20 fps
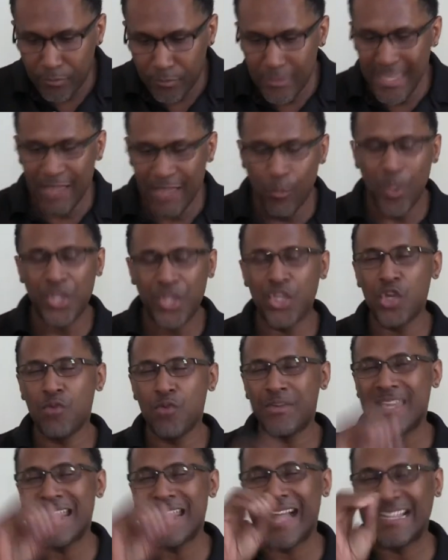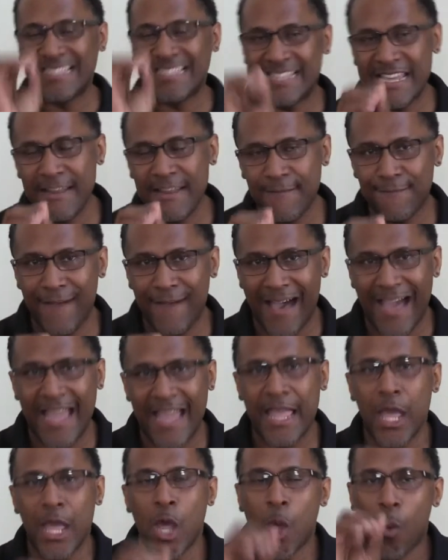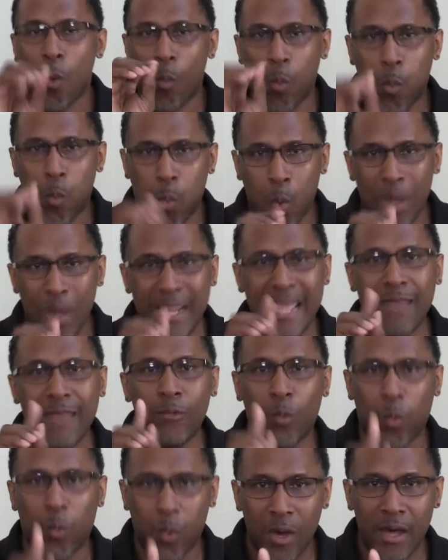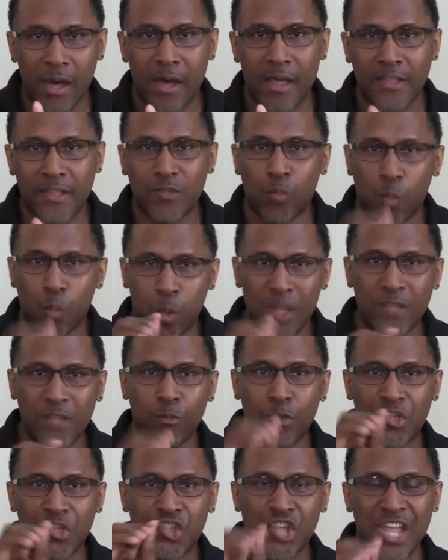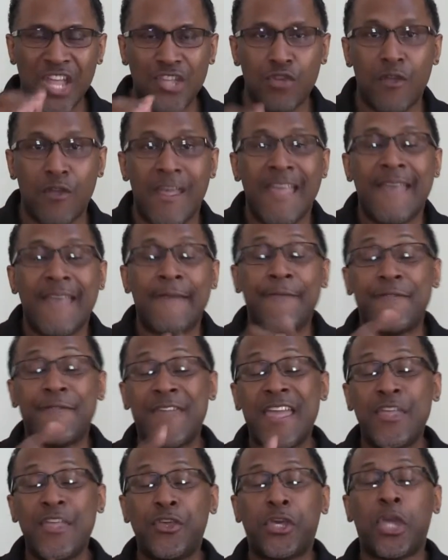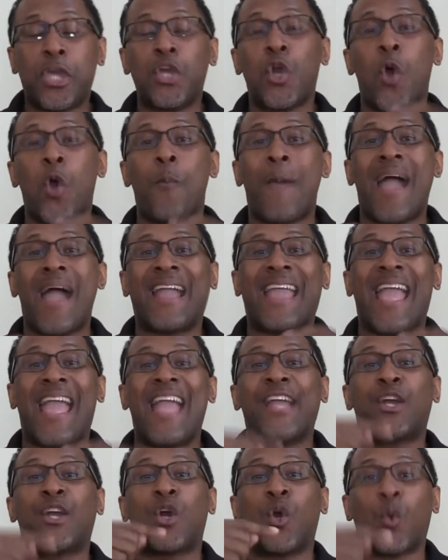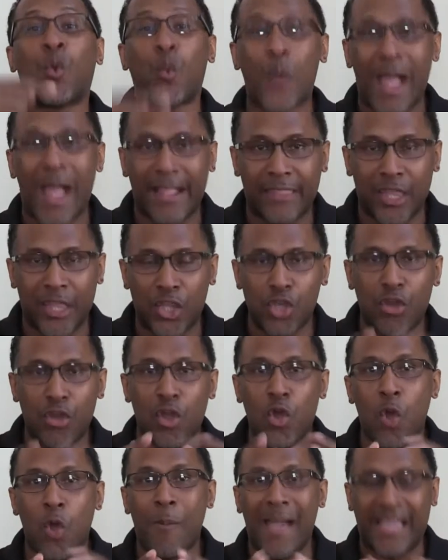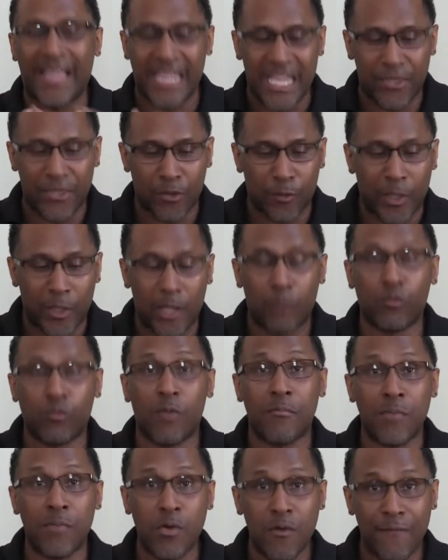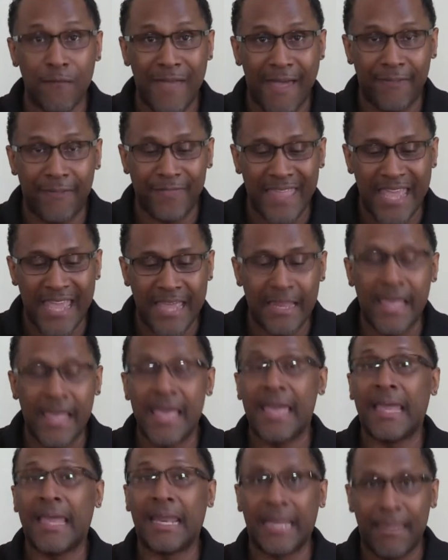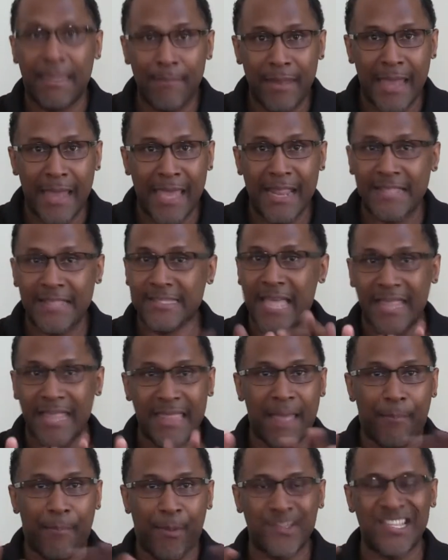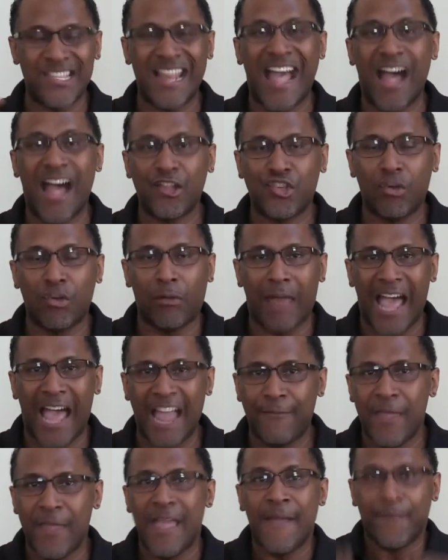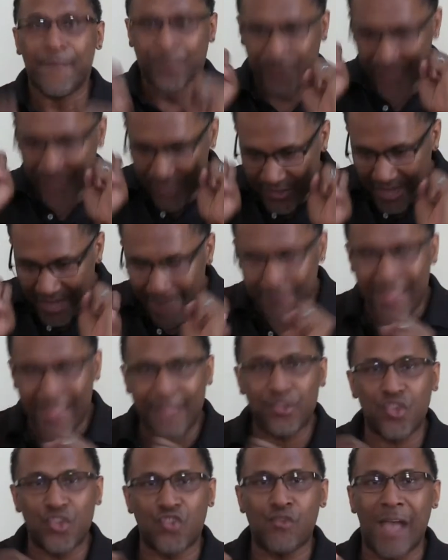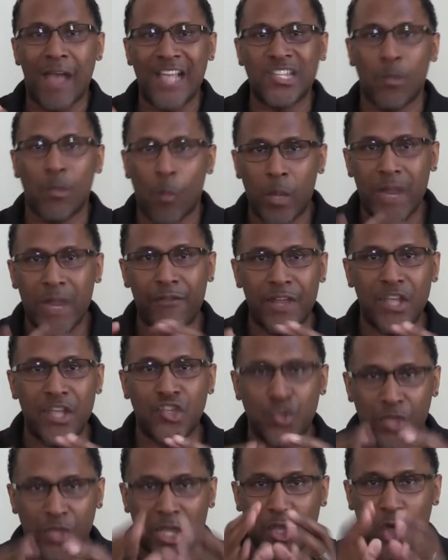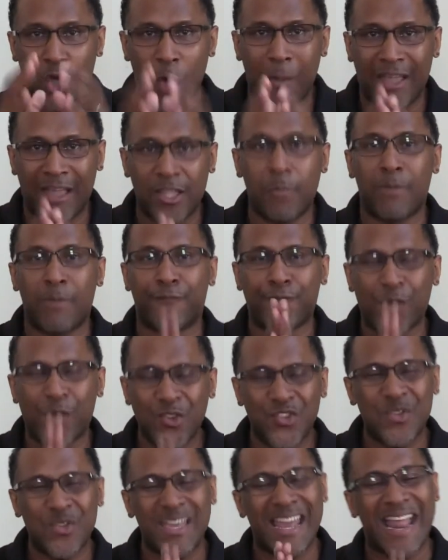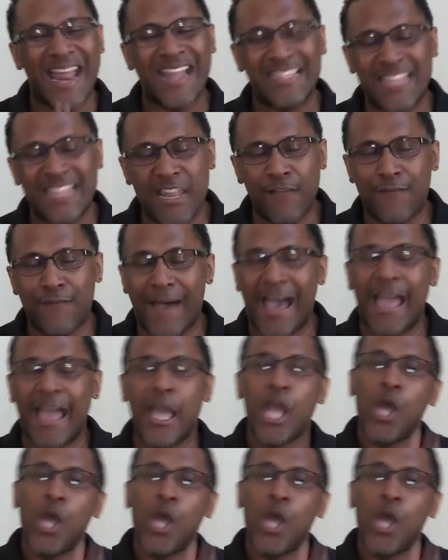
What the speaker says: And when you can identify what it was, what was changing, then you can go back and correct it. You could go back and either remove that thing, eliminate it, take that person out your life, stop that distraction, whatever it is you can go back and do. But first you got to identify,